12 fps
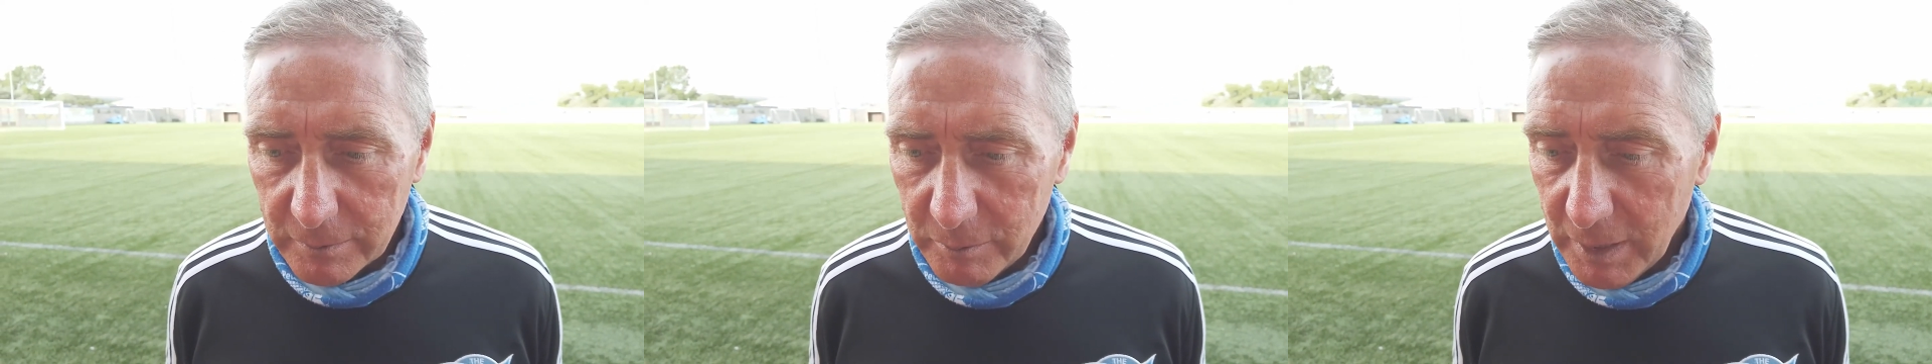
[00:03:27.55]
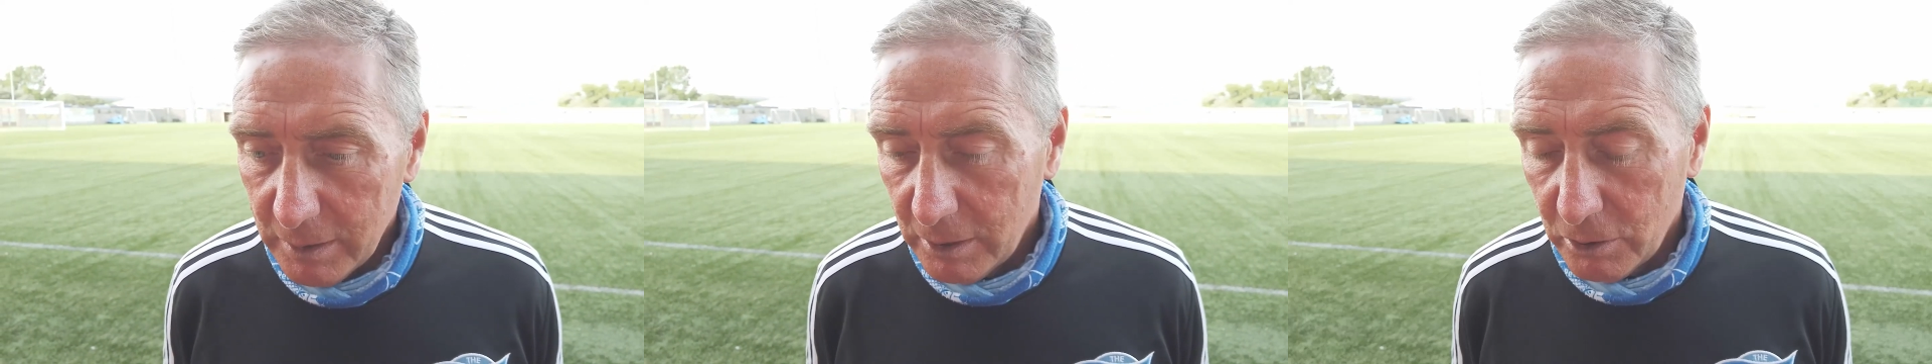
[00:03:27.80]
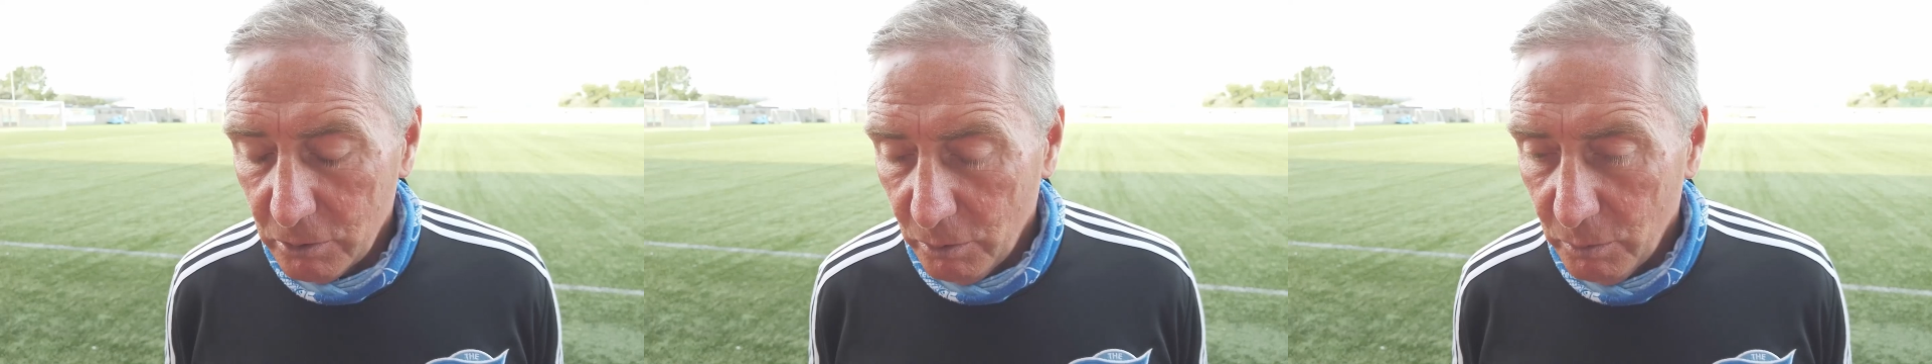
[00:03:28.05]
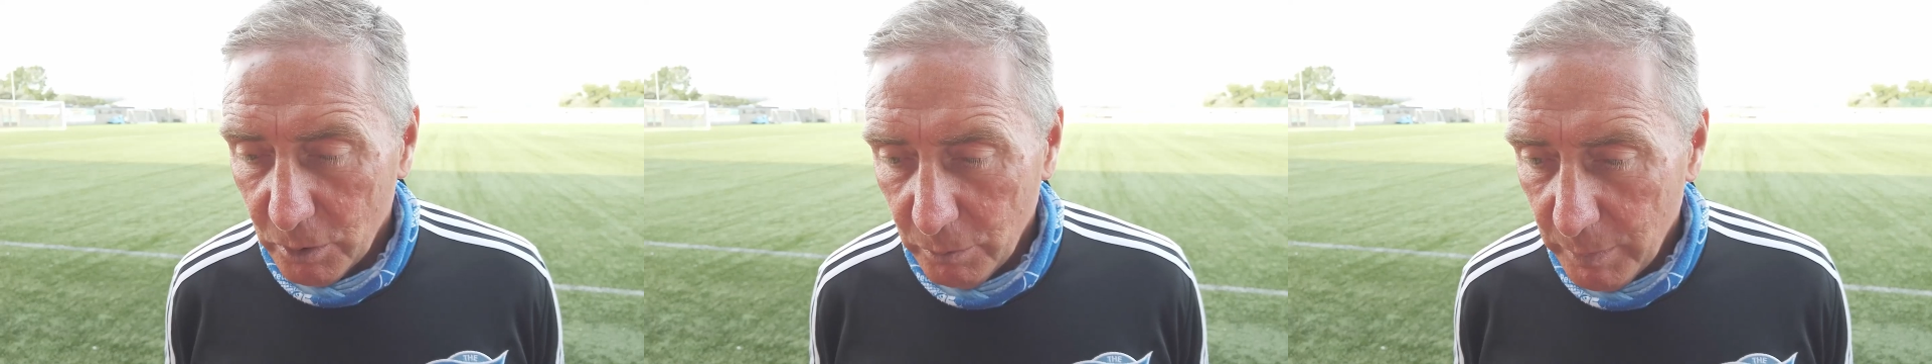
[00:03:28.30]
I mean, it's a
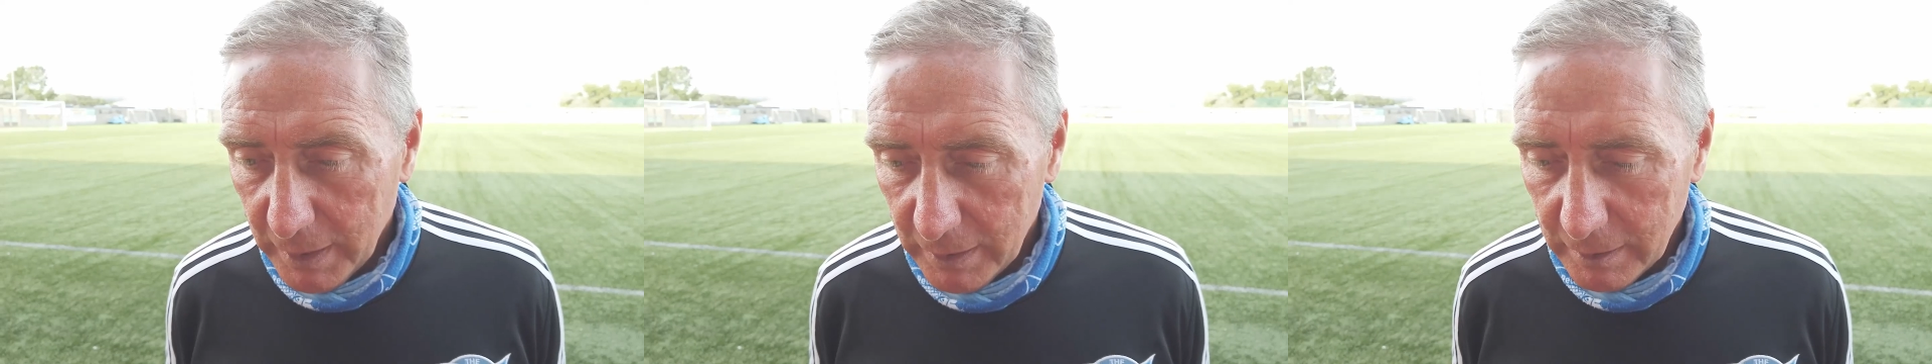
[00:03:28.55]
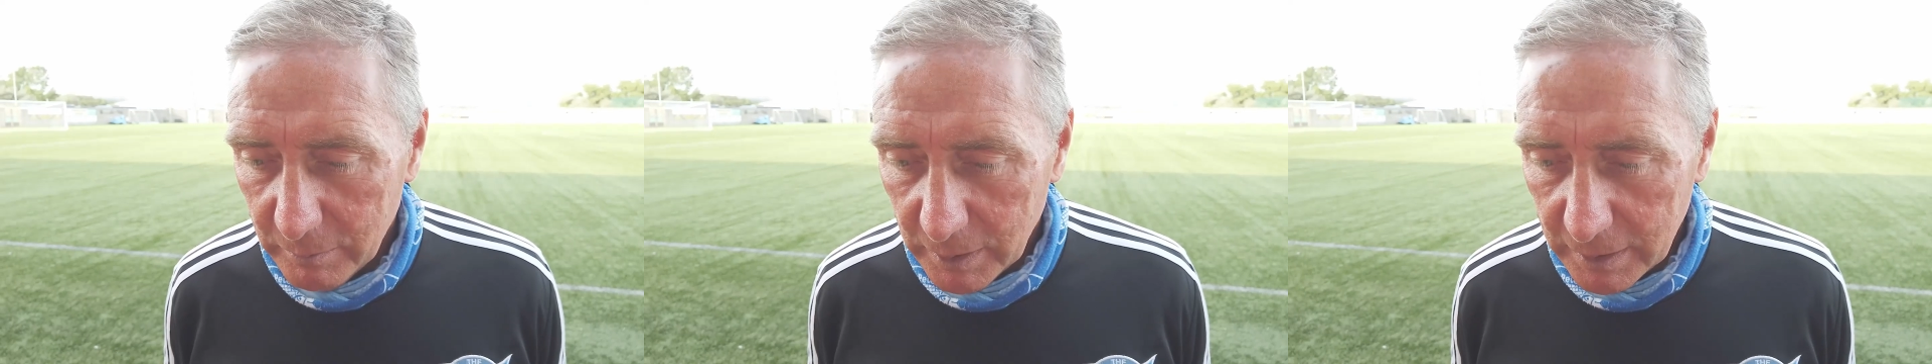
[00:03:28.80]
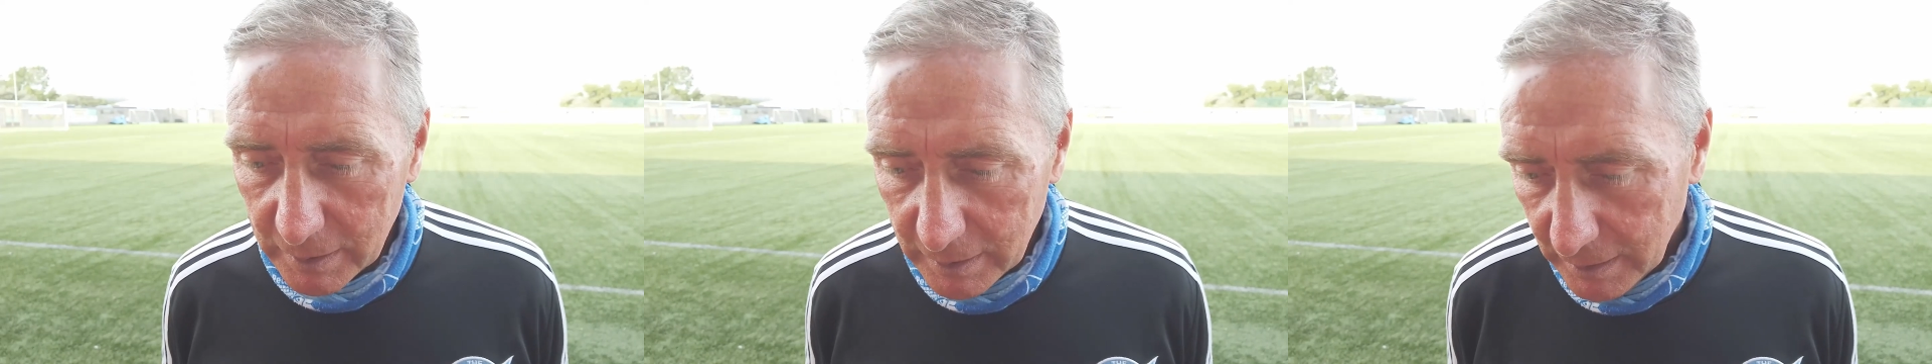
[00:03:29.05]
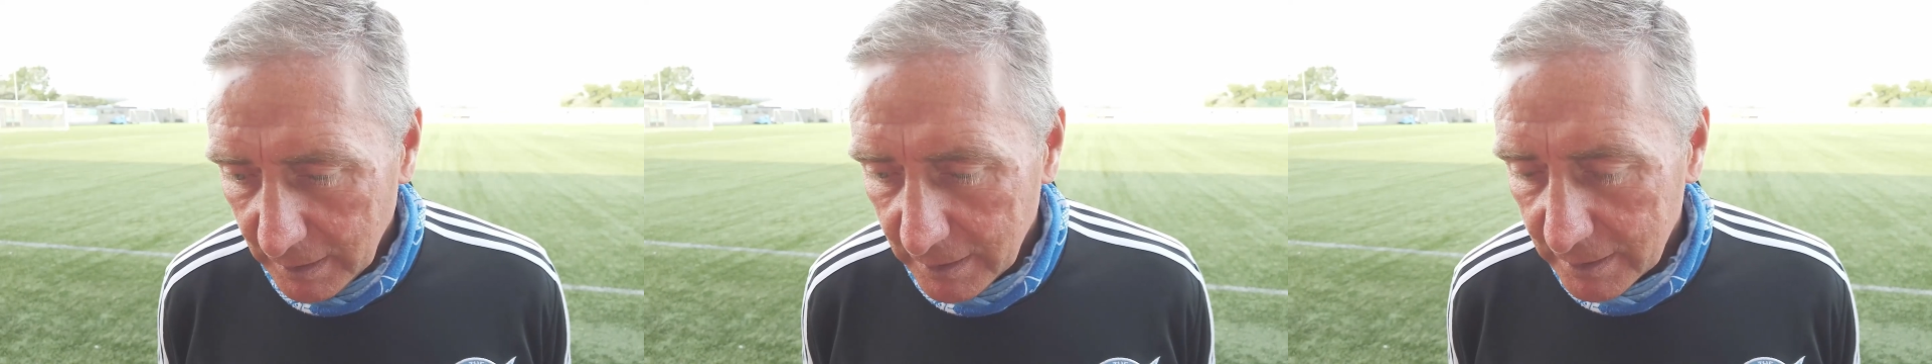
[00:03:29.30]
stonewall penalty, but
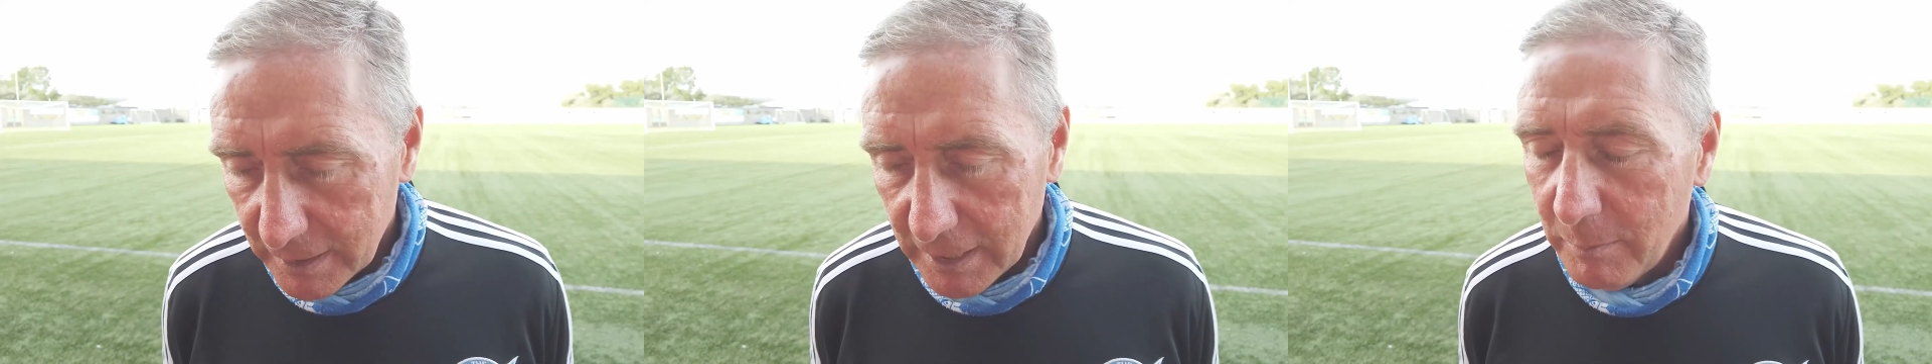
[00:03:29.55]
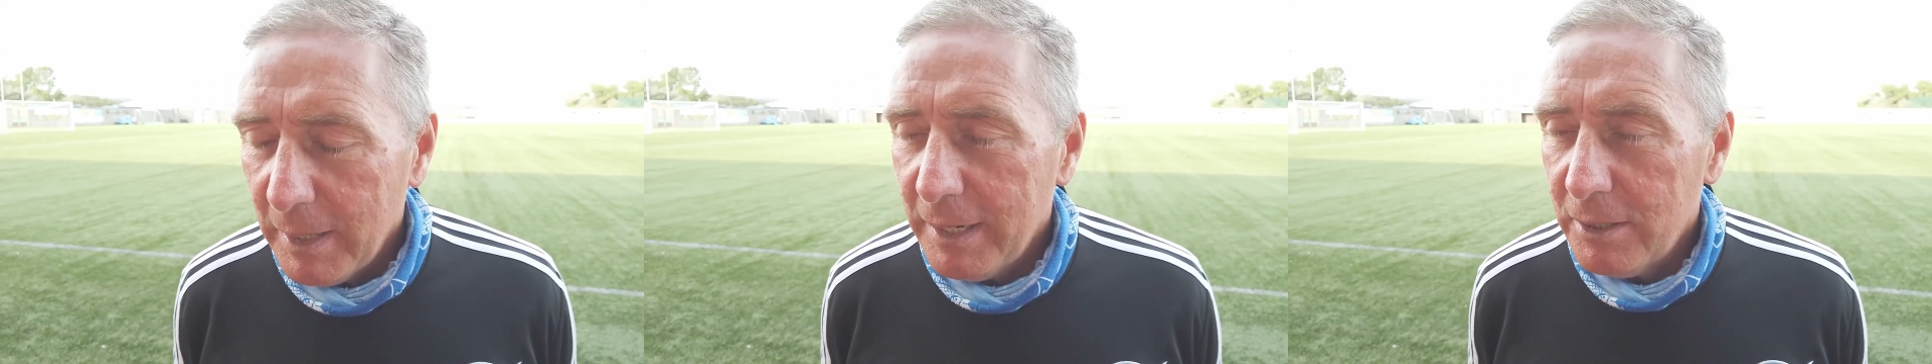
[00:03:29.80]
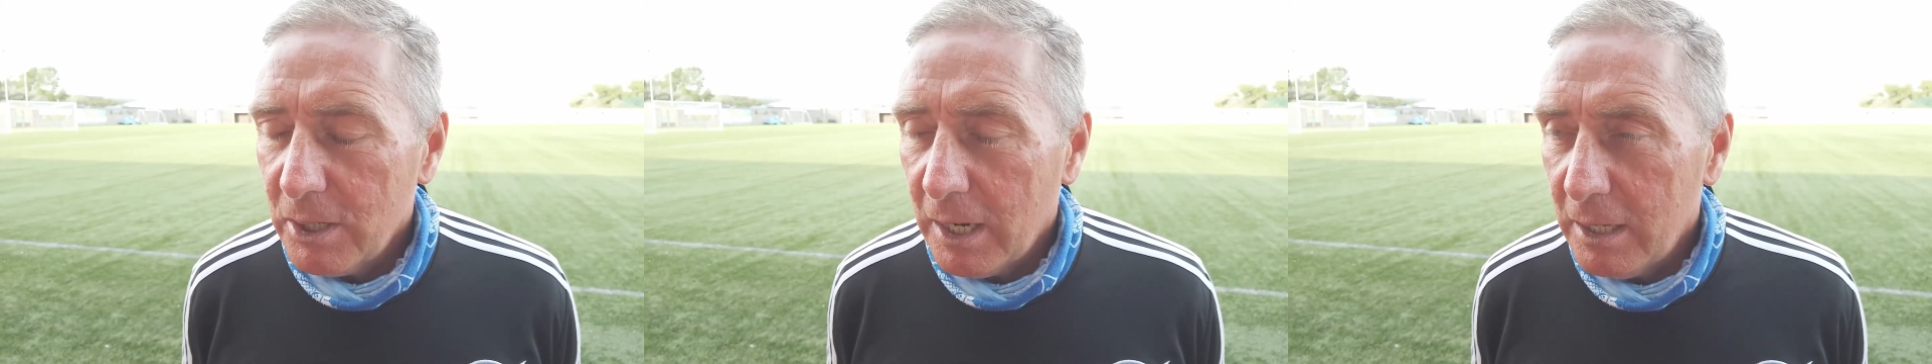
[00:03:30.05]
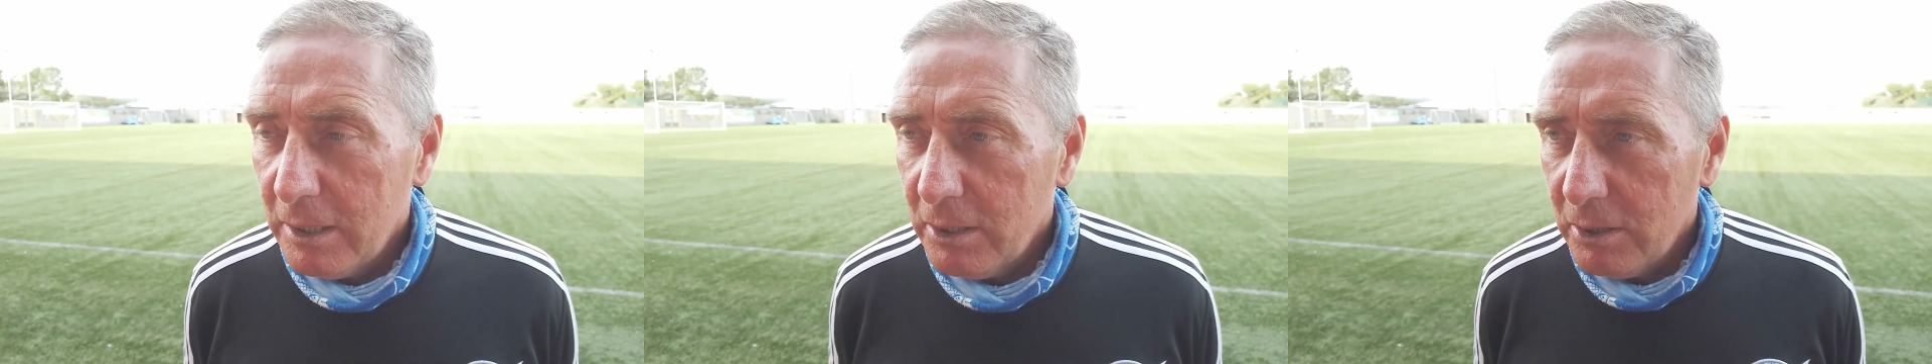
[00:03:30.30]
he doesn't need to make the
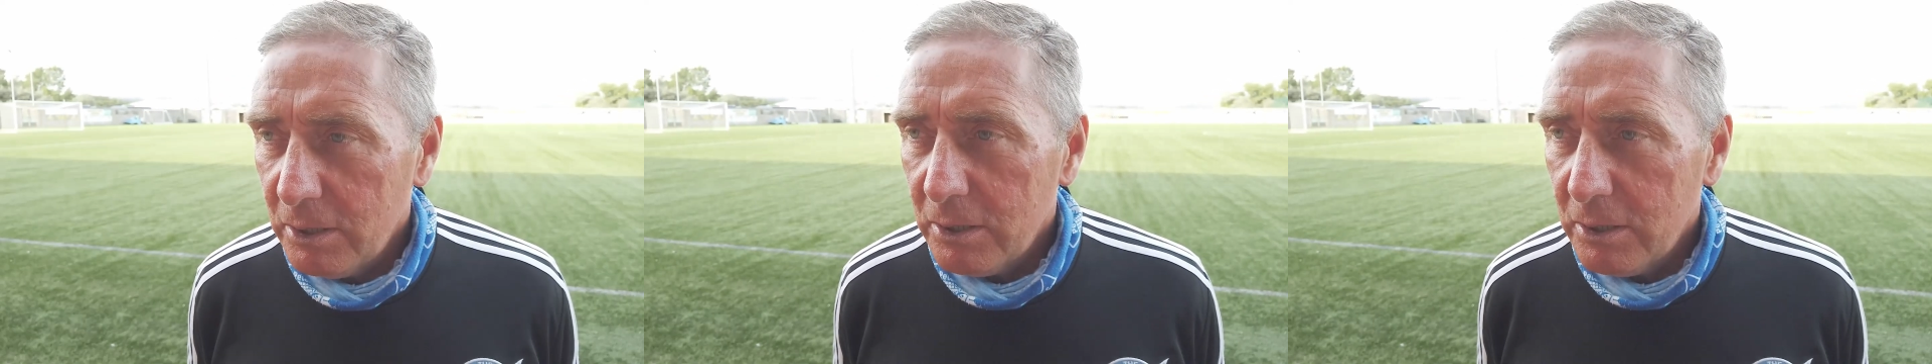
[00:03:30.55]
challenge,